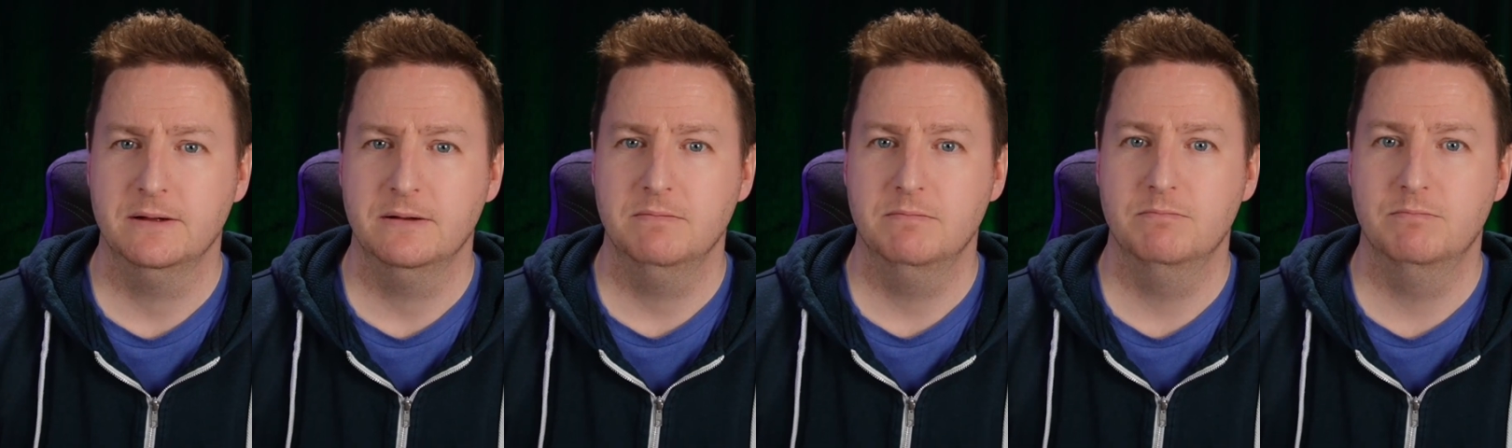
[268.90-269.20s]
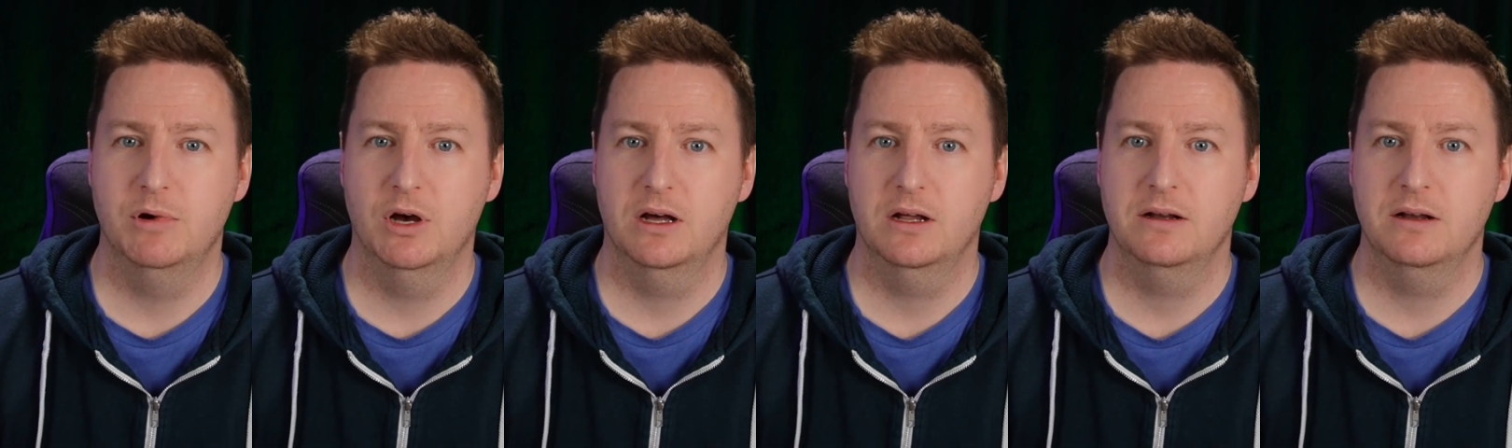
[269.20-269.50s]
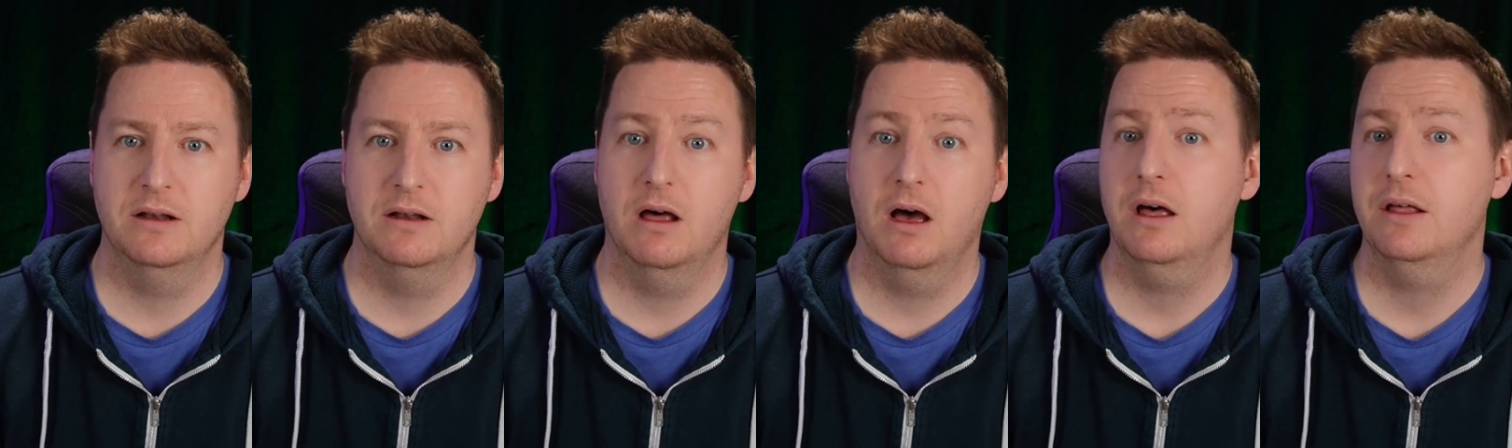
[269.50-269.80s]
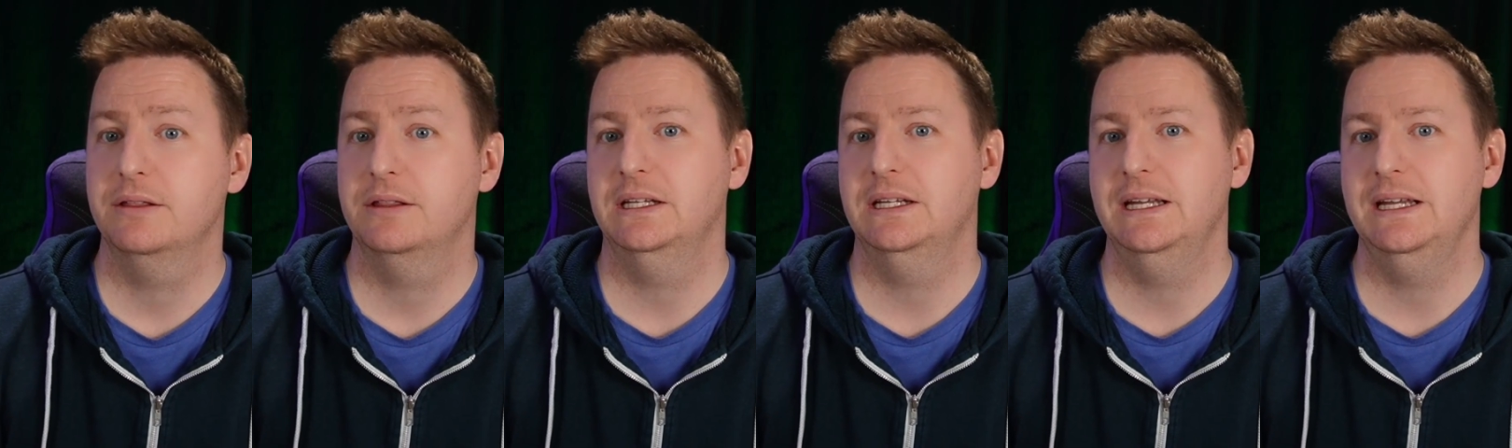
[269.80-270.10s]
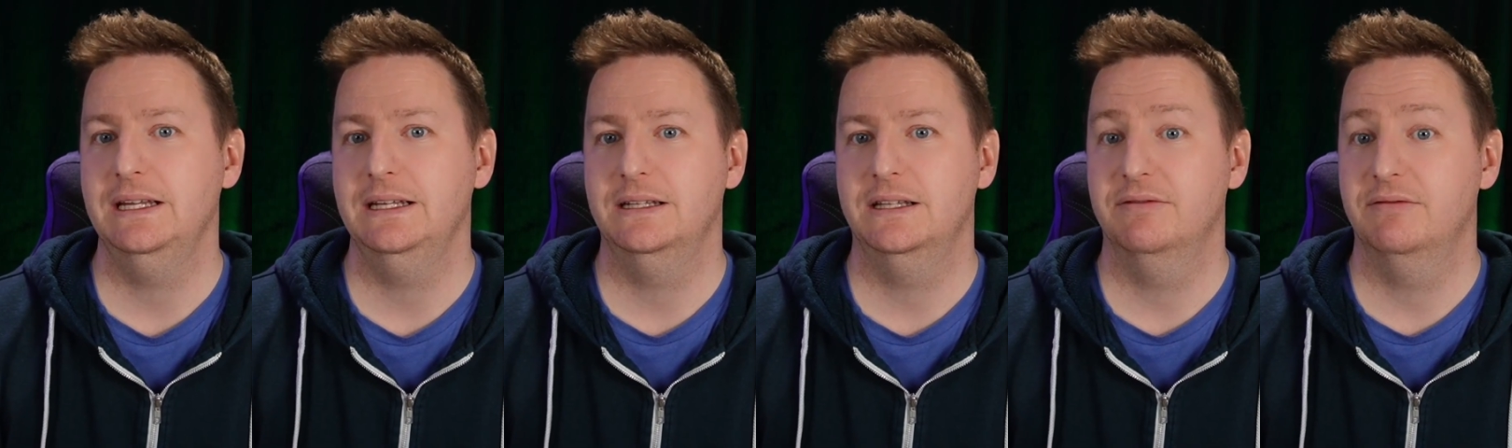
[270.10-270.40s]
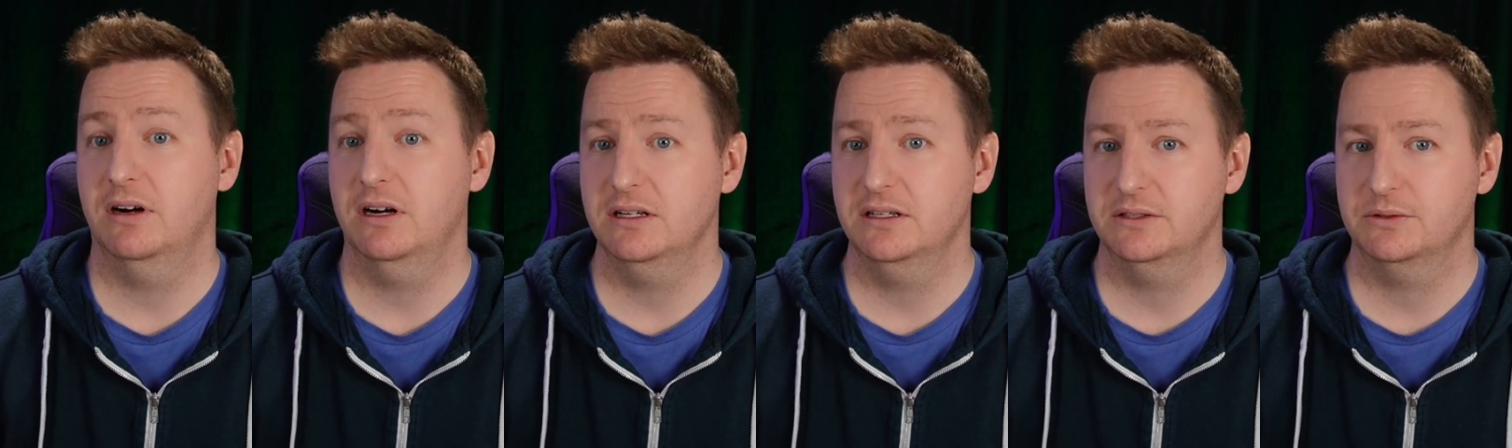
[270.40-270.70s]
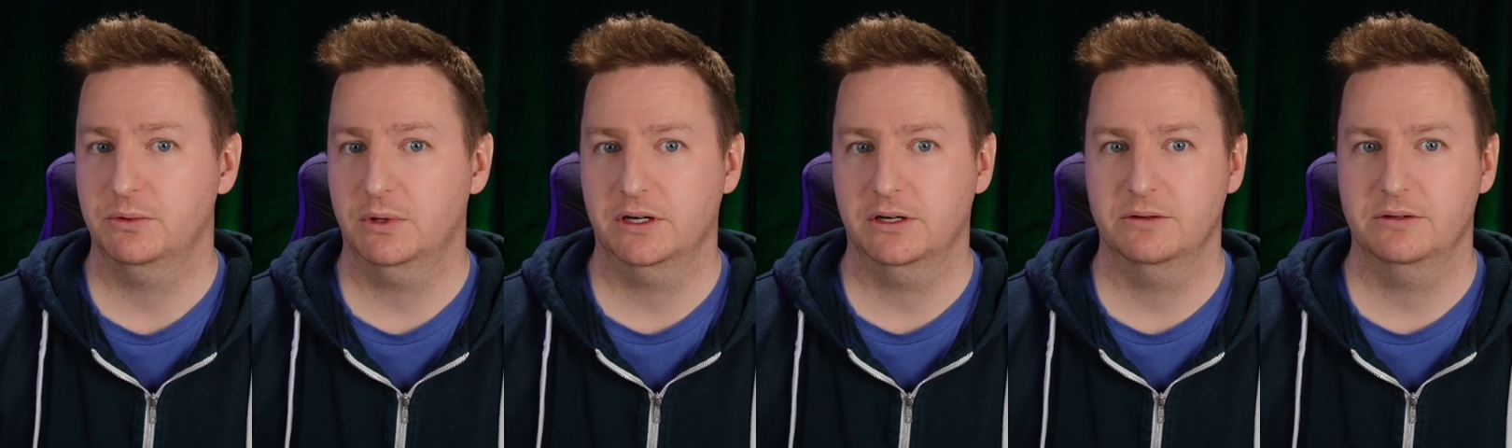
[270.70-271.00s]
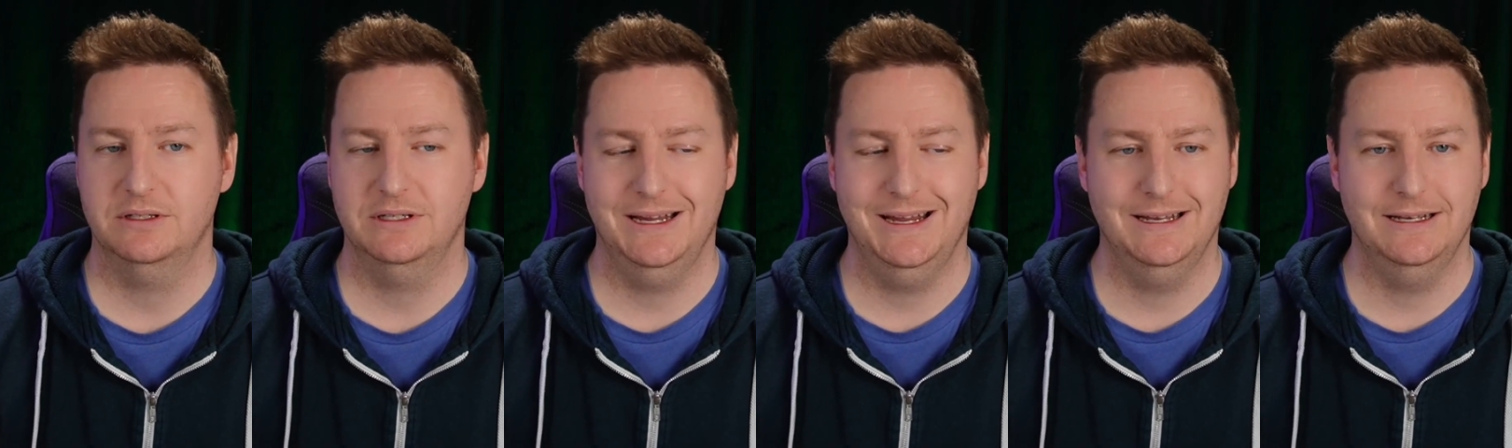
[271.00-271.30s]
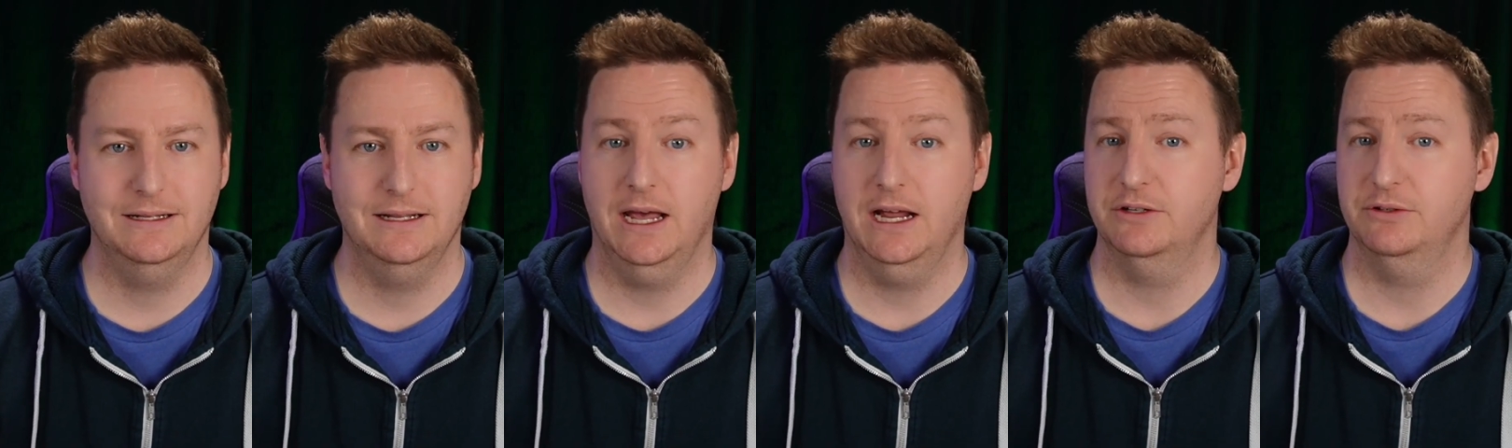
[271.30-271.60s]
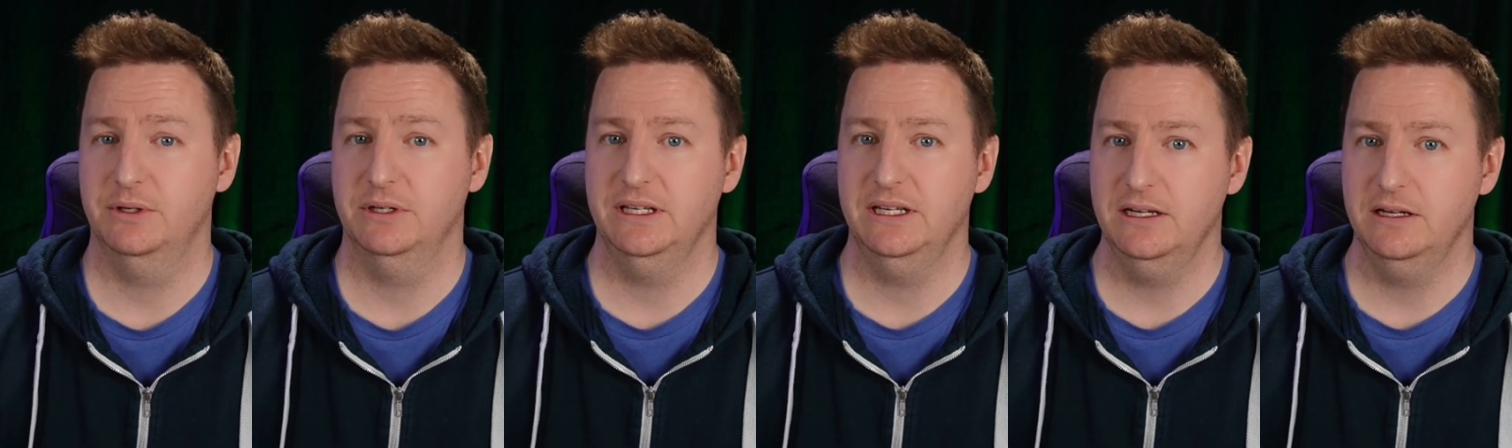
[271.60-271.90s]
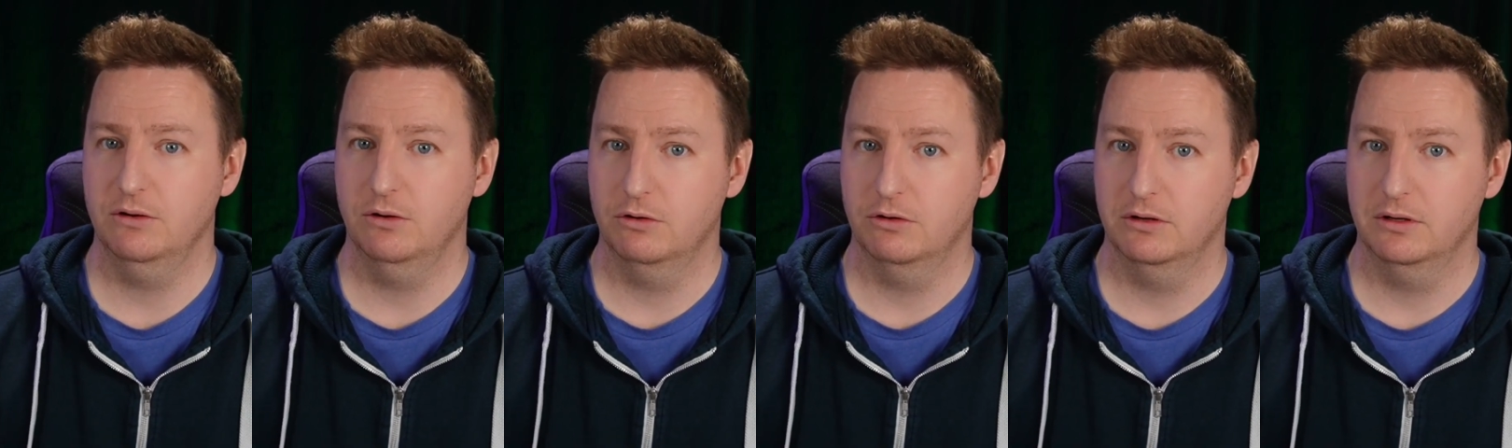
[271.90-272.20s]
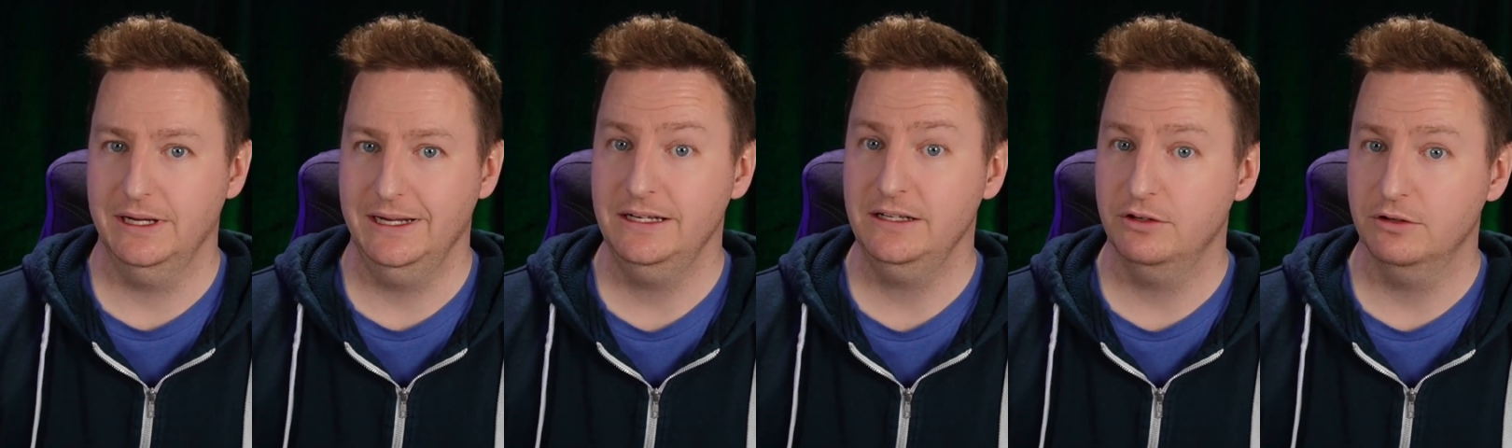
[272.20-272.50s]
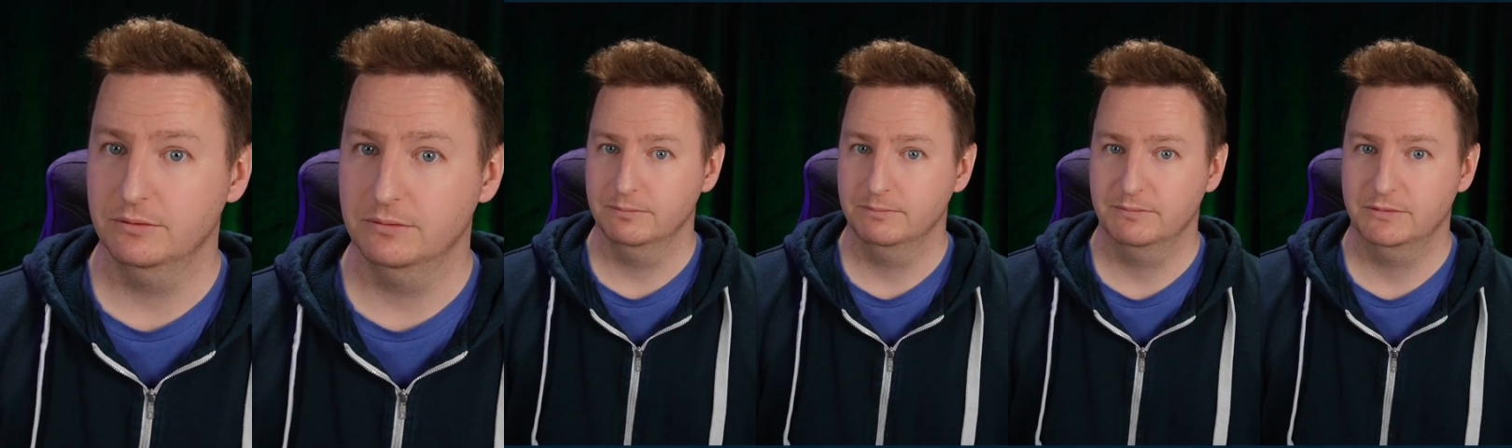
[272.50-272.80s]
but not the device records in Azure AD or Intune.